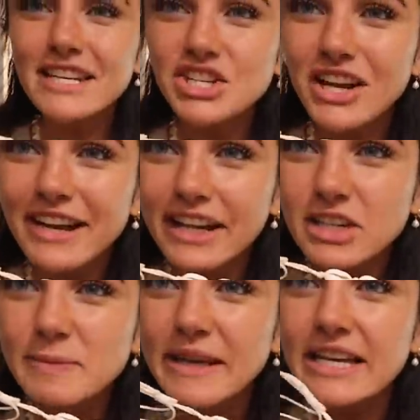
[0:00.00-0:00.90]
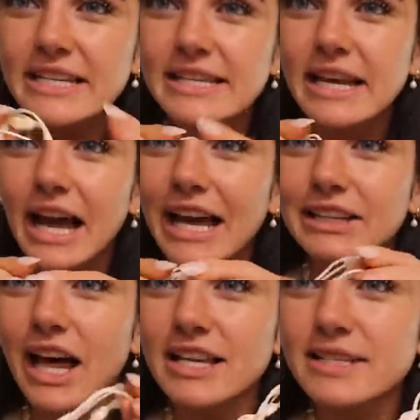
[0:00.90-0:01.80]
seashell necklace because
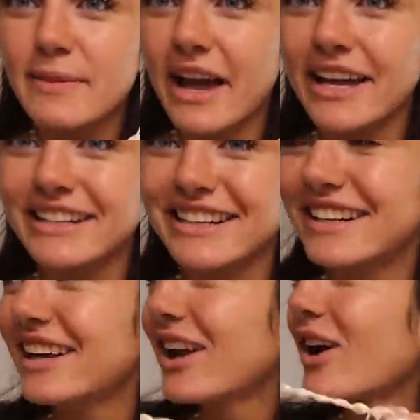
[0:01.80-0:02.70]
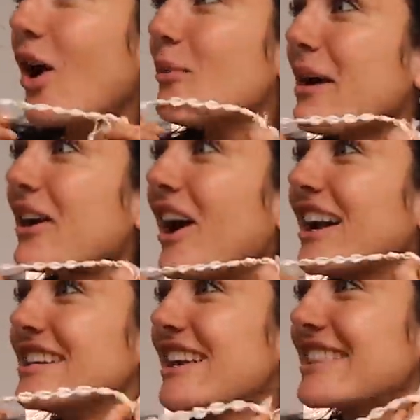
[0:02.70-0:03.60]
I lost mine. Like, oh my
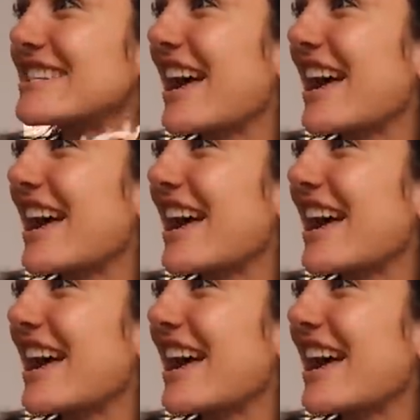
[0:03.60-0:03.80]
god, he's like this